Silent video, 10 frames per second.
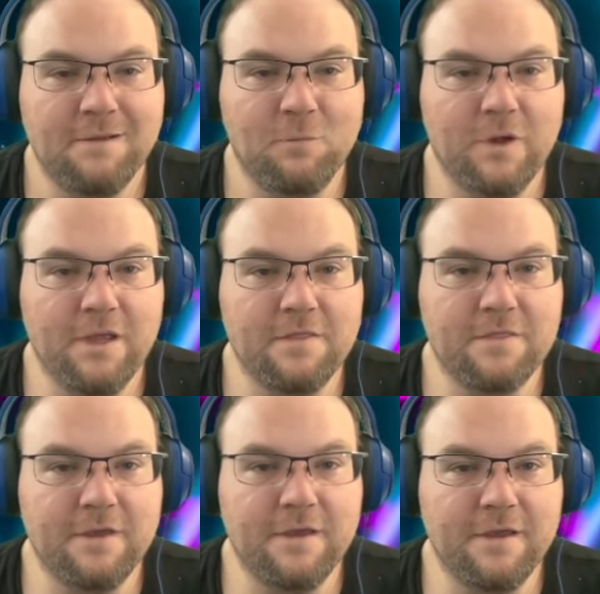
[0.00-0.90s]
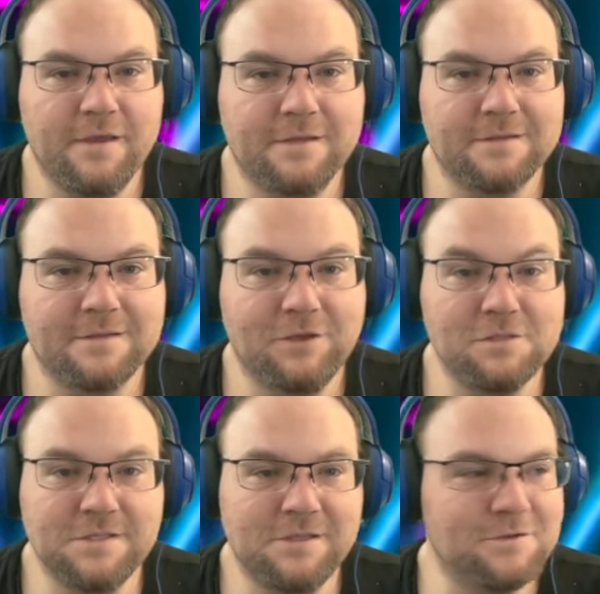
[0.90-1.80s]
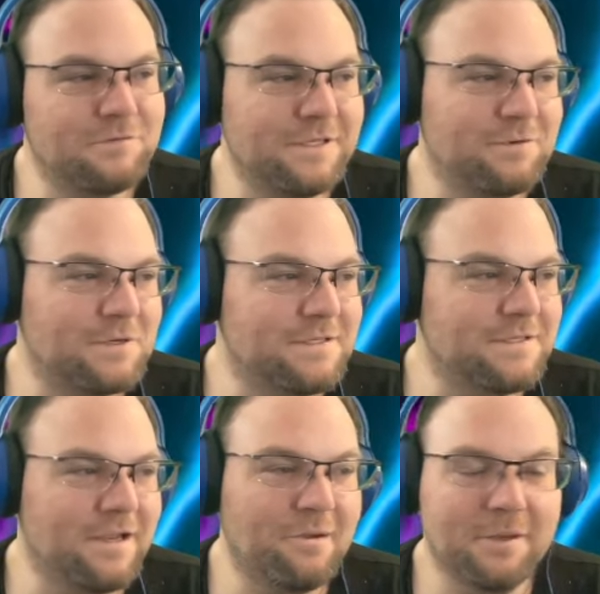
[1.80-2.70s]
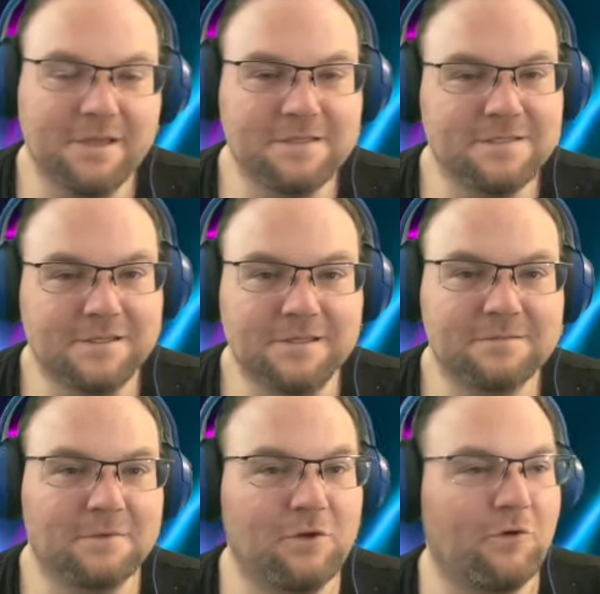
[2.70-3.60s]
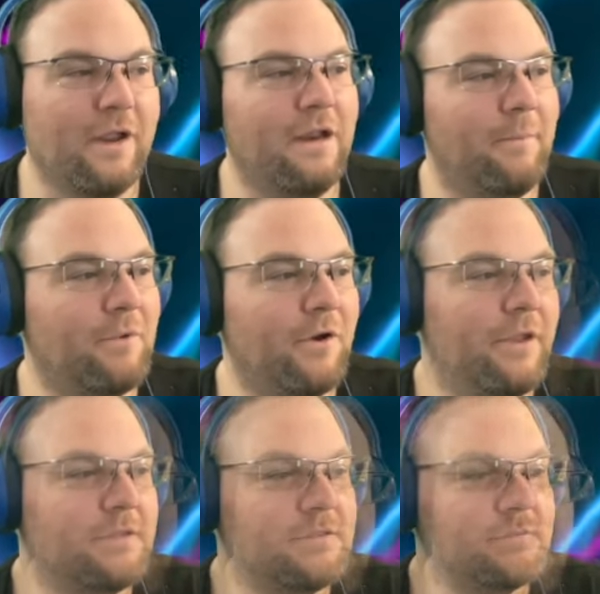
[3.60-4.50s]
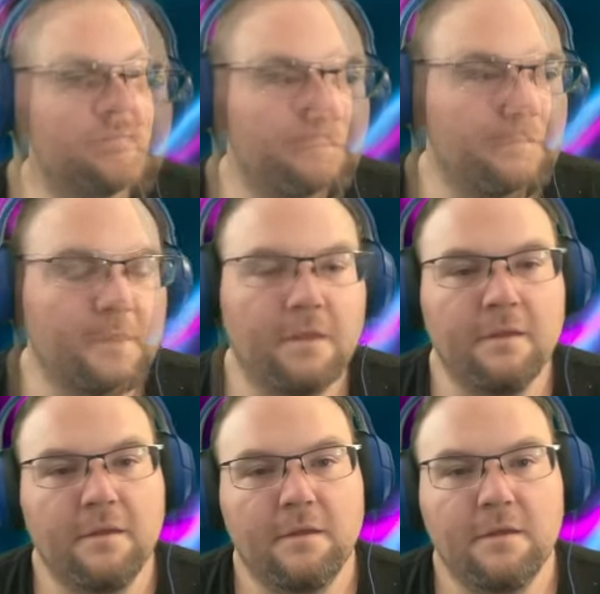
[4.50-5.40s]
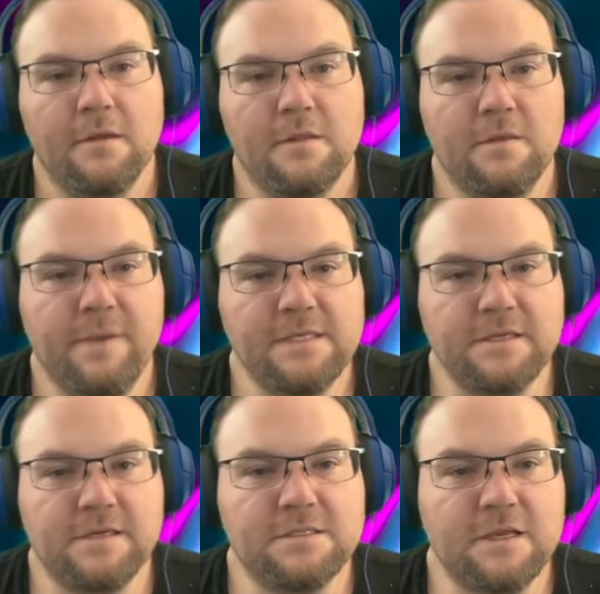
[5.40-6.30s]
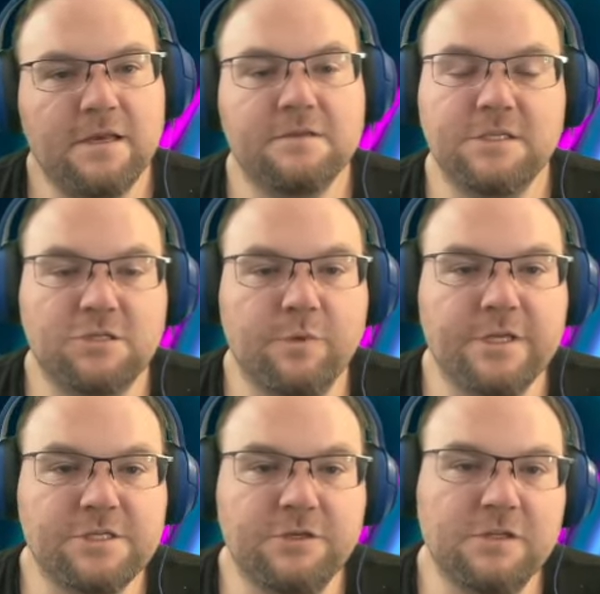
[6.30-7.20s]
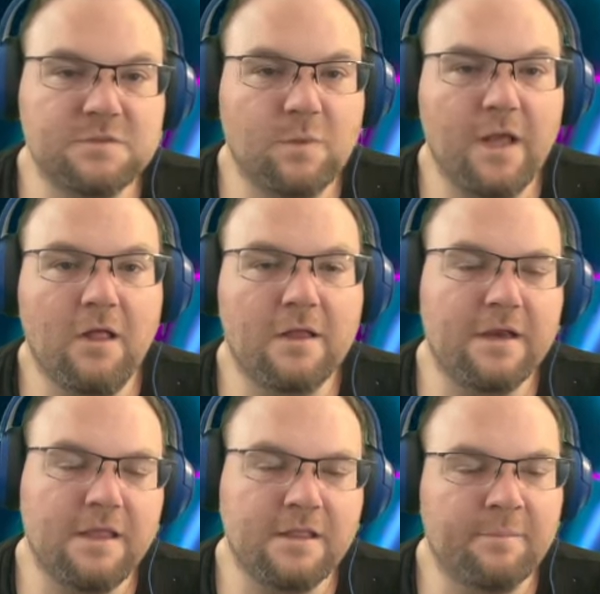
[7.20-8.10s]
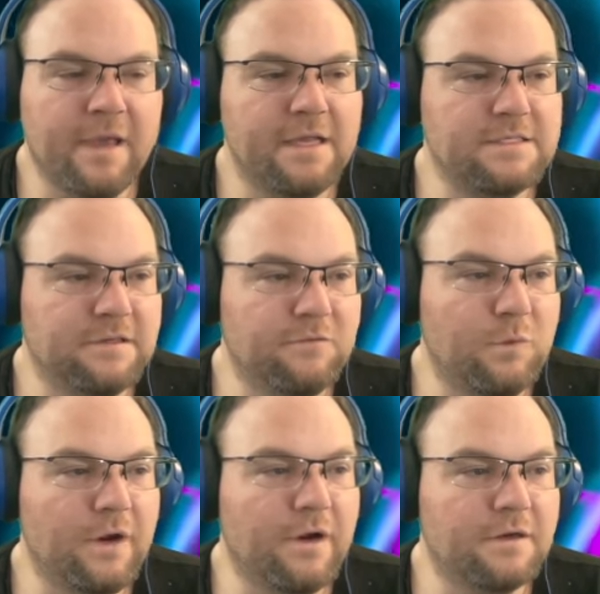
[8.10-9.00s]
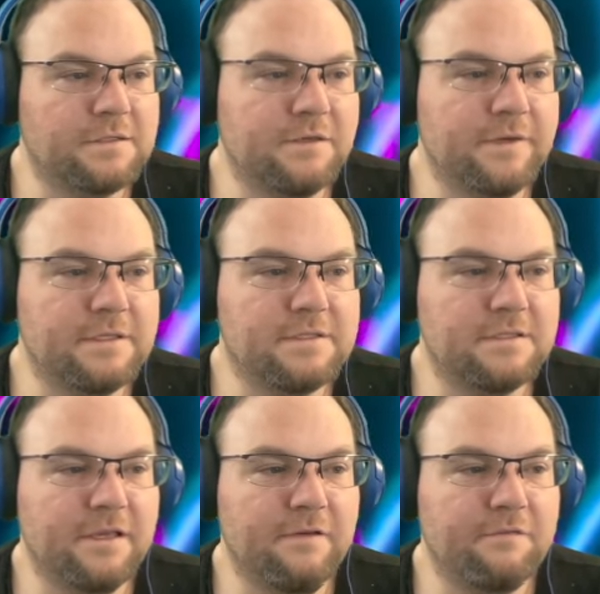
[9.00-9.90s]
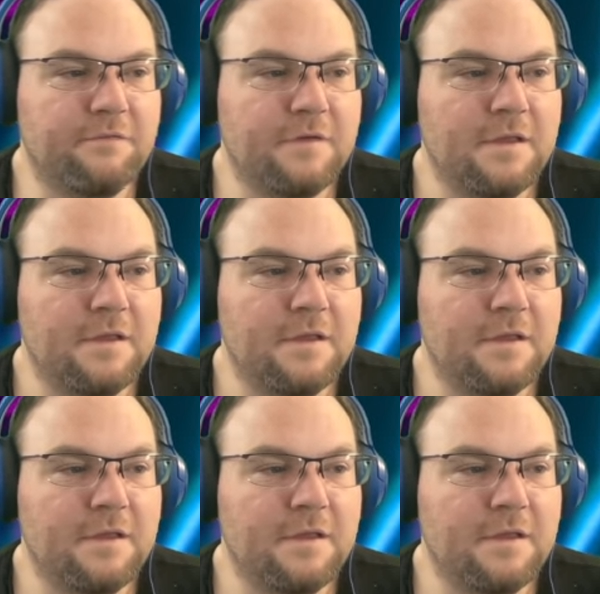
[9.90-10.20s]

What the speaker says: with using those resources there, because they're great upgrades. The basic is kind of situational as well, kind of like the passive, where, so it's, if